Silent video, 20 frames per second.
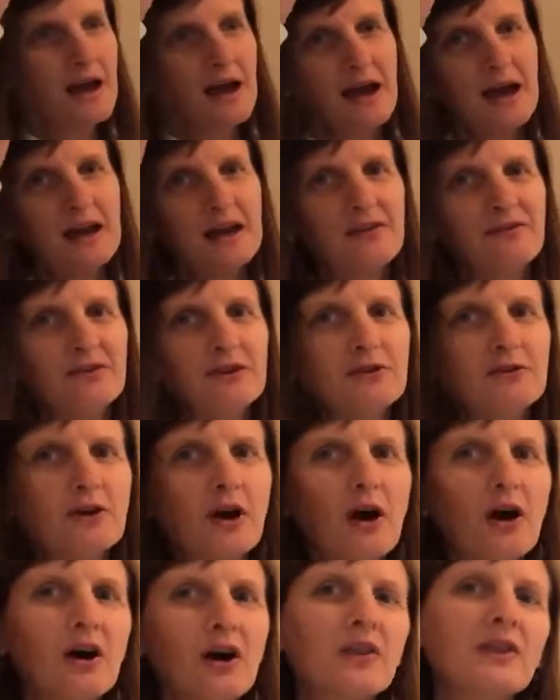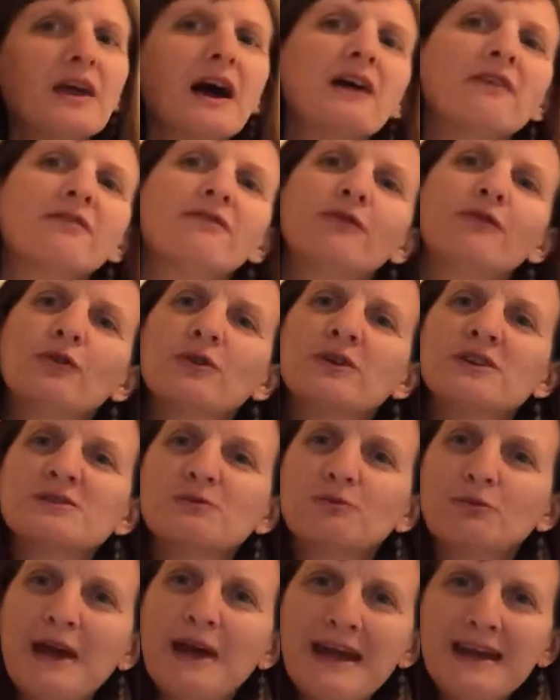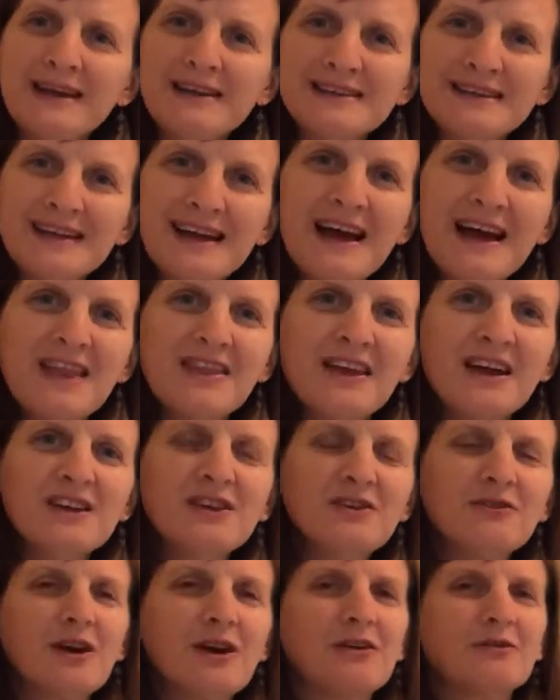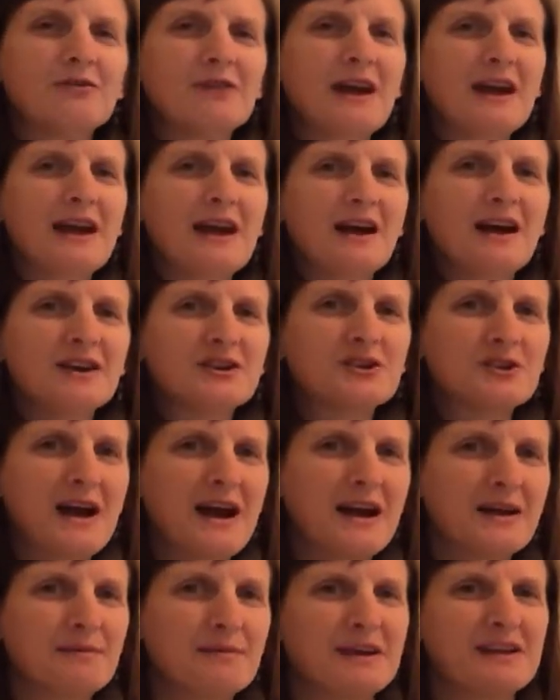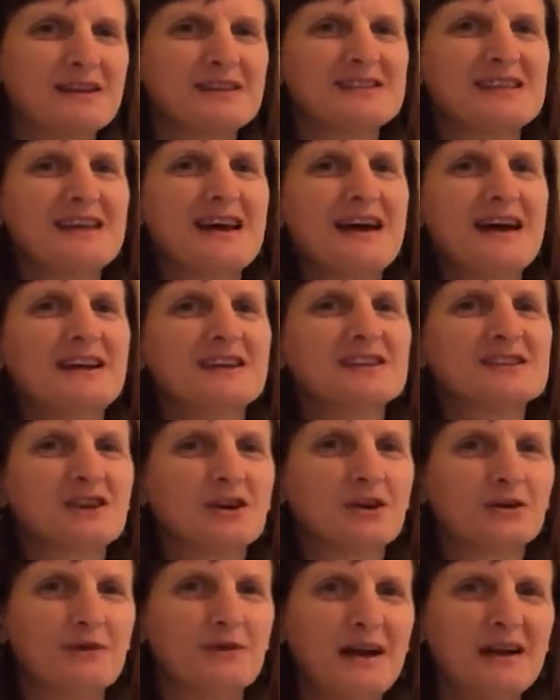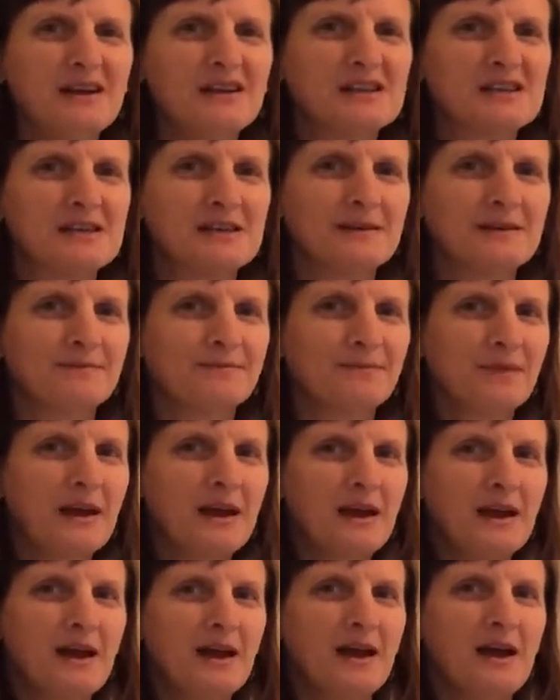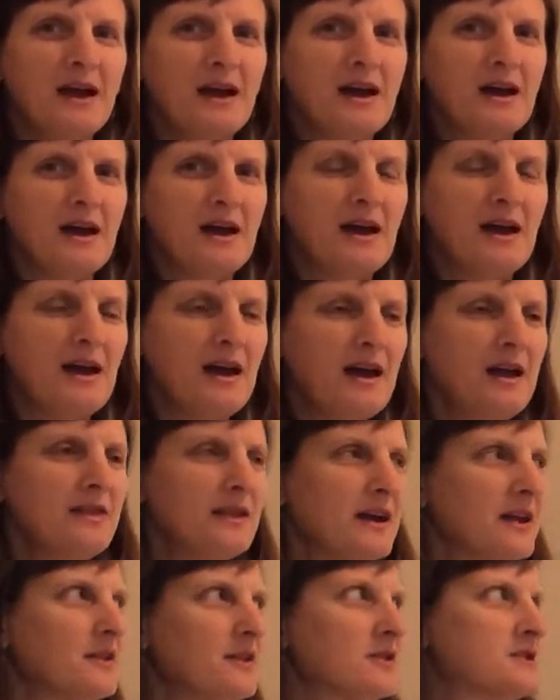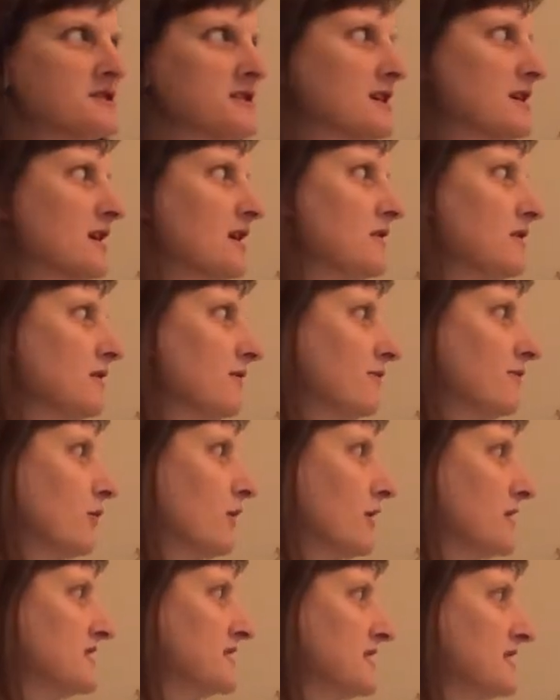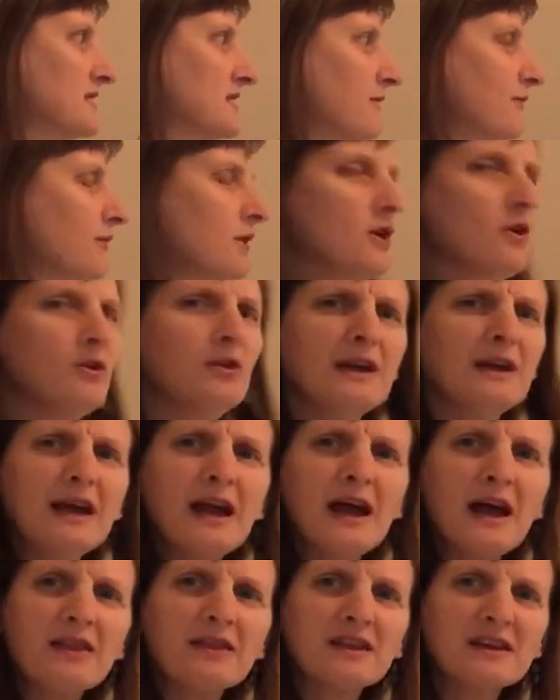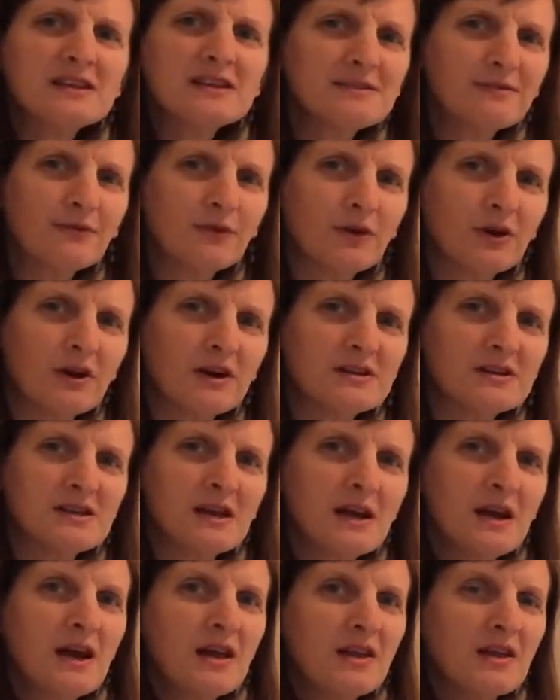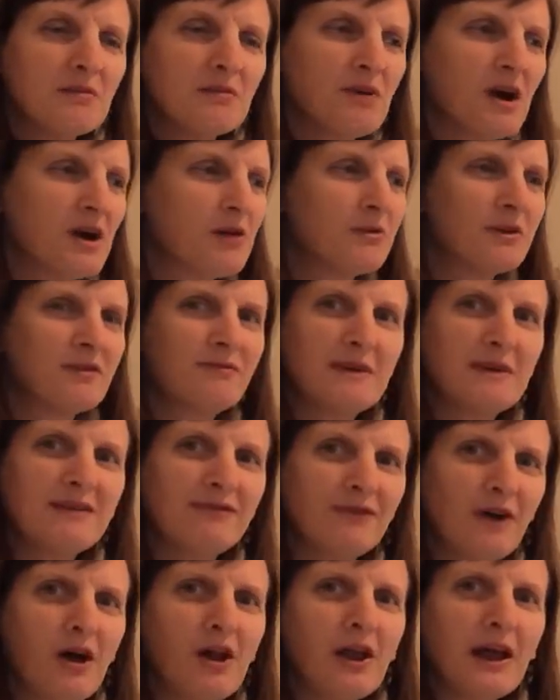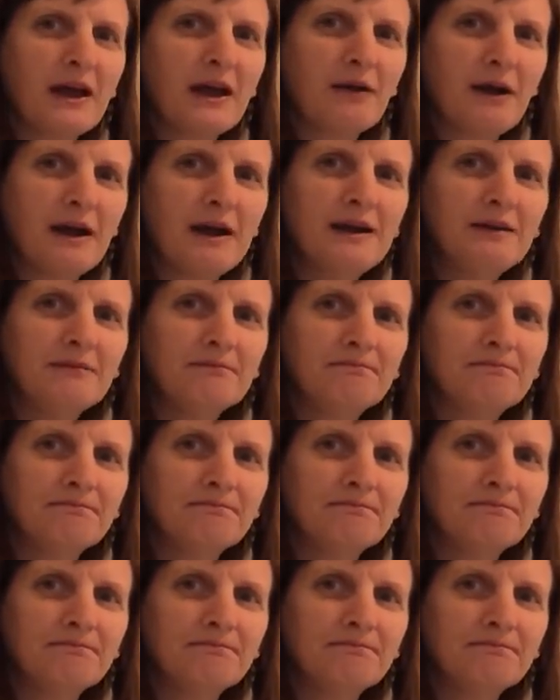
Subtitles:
And if you called that force weight, then you are right on track because that is correct. And then there's another force, because if we only had this force, the bug would be falling, right?